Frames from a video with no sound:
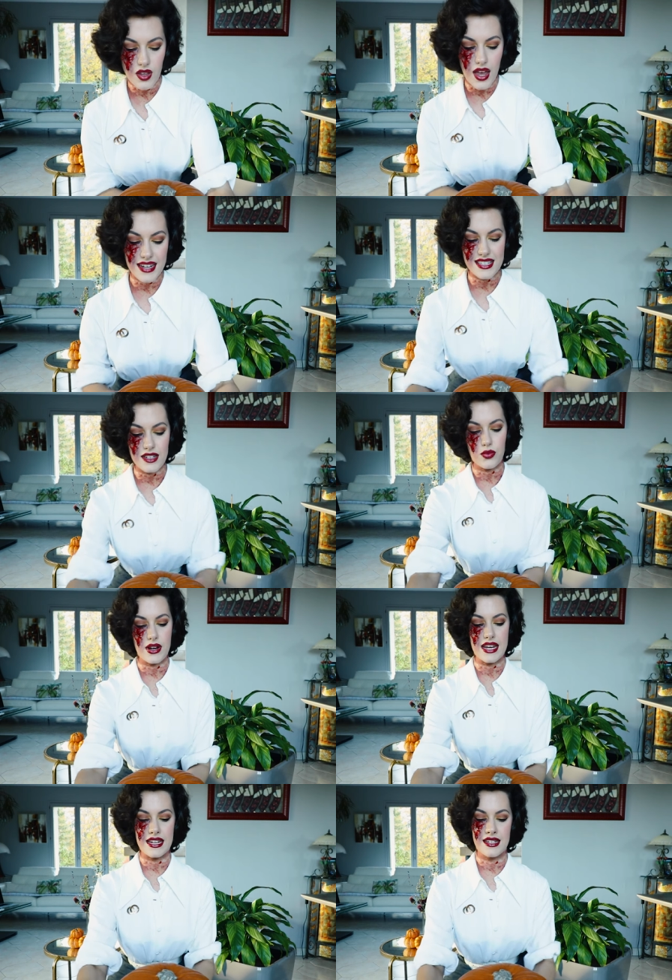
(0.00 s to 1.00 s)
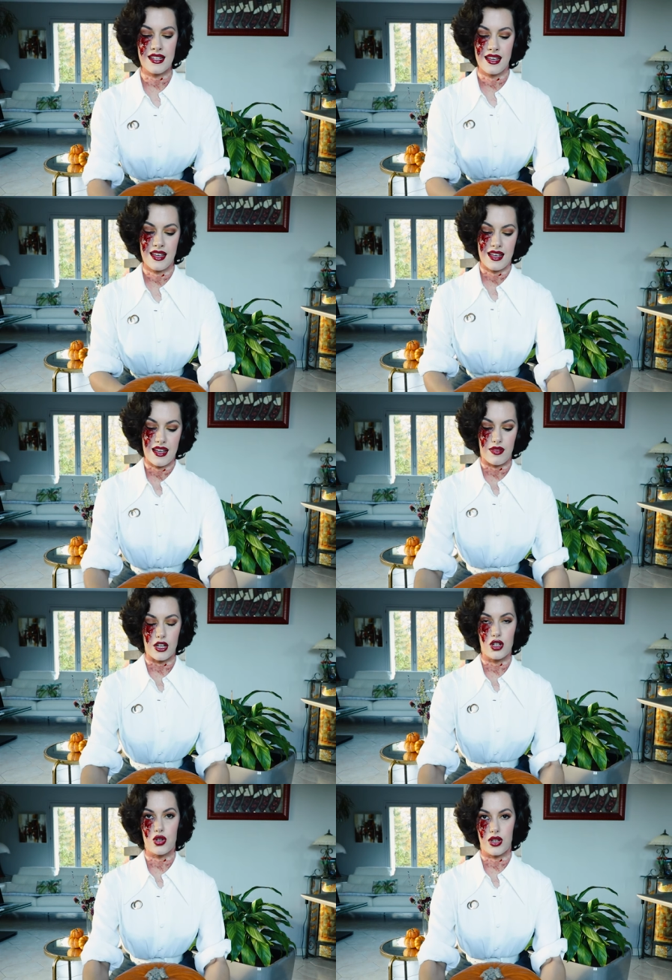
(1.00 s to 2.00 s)
I did read that
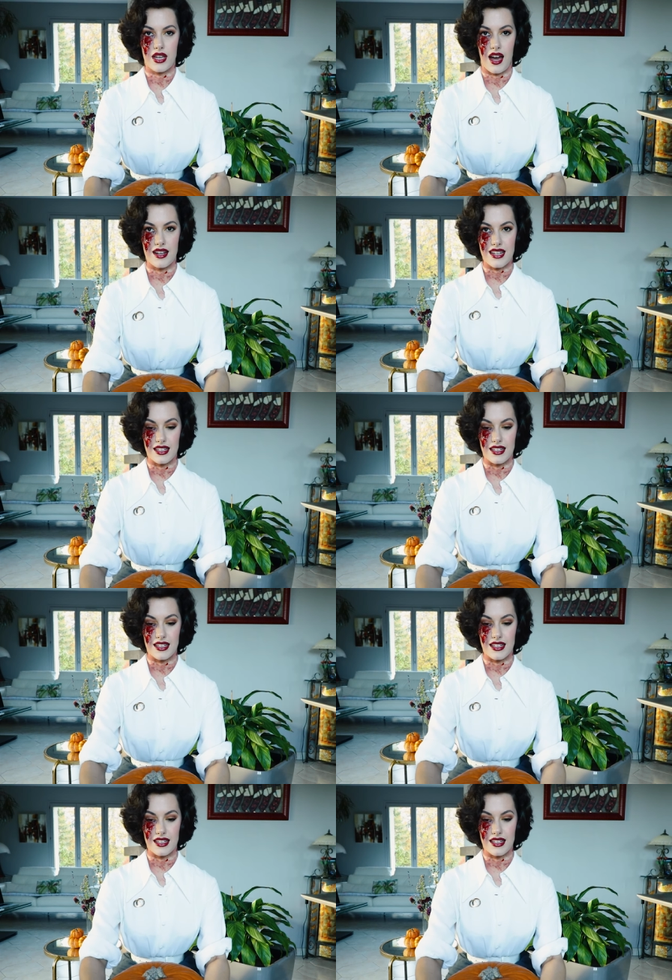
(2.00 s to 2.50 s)
you should cut